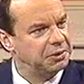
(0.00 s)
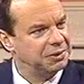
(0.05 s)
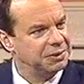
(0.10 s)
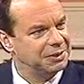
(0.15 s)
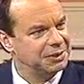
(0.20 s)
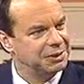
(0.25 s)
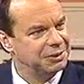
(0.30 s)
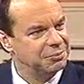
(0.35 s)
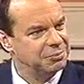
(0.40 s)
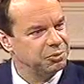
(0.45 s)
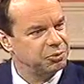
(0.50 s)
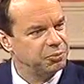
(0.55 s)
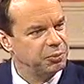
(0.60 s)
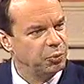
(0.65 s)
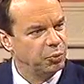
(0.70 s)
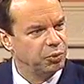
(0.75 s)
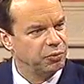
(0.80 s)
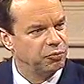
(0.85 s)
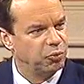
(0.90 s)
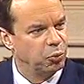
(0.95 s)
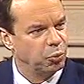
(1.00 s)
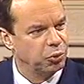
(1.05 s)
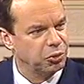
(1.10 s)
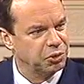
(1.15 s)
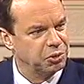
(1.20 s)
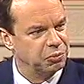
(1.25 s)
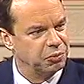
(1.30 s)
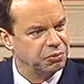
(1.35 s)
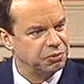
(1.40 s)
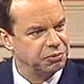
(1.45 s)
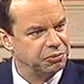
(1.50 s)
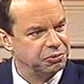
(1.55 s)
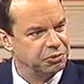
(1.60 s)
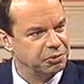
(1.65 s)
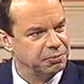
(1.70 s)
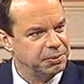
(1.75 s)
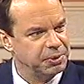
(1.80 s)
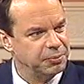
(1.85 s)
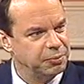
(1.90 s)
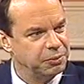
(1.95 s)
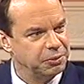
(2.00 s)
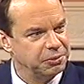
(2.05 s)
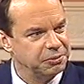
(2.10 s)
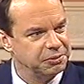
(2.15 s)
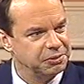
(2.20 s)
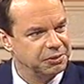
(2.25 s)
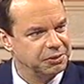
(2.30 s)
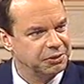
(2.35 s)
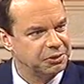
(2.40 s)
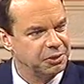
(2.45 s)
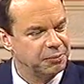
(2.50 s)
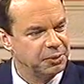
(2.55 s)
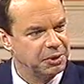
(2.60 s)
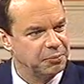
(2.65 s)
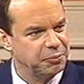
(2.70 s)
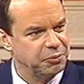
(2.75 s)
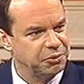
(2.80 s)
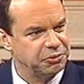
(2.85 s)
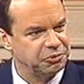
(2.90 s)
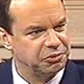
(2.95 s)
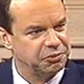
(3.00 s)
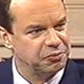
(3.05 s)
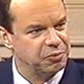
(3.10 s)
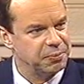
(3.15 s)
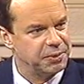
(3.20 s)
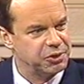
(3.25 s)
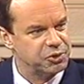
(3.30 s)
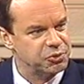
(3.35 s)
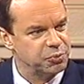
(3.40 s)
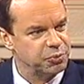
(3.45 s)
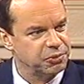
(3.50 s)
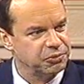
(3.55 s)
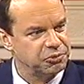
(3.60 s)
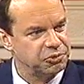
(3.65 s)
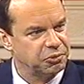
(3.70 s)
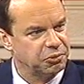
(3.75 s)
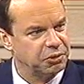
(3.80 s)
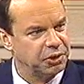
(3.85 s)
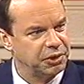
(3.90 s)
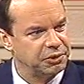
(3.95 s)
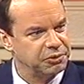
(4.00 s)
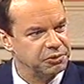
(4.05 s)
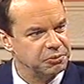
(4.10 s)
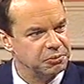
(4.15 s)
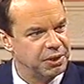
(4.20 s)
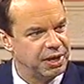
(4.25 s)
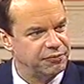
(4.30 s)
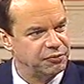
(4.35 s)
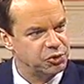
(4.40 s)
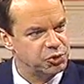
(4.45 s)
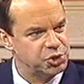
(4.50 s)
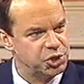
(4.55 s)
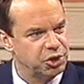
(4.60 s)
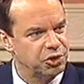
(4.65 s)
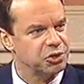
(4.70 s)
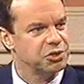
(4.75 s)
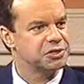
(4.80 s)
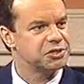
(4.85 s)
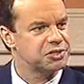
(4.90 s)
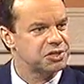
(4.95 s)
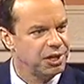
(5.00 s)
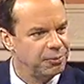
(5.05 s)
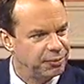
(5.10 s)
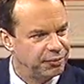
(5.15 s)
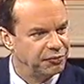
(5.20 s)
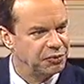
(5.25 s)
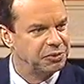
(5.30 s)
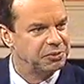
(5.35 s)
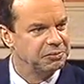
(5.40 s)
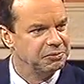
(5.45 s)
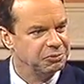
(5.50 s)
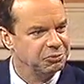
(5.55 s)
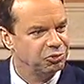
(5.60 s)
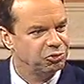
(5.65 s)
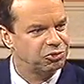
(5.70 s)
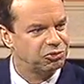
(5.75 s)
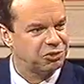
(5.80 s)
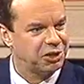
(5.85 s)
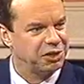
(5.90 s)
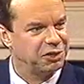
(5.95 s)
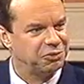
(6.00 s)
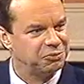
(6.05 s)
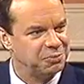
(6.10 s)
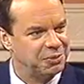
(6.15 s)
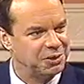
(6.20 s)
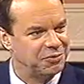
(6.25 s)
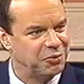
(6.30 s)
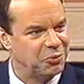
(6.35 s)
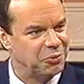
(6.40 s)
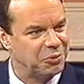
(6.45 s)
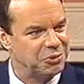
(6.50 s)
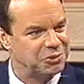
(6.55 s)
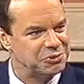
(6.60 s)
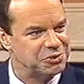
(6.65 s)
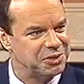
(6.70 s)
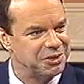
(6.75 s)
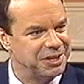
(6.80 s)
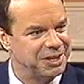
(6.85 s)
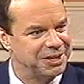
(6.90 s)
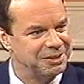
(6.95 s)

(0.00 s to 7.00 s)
It must be wonderful working with these young people and coming up with this information. We're so glad to have you share some of it, the slightest bit of it with us today.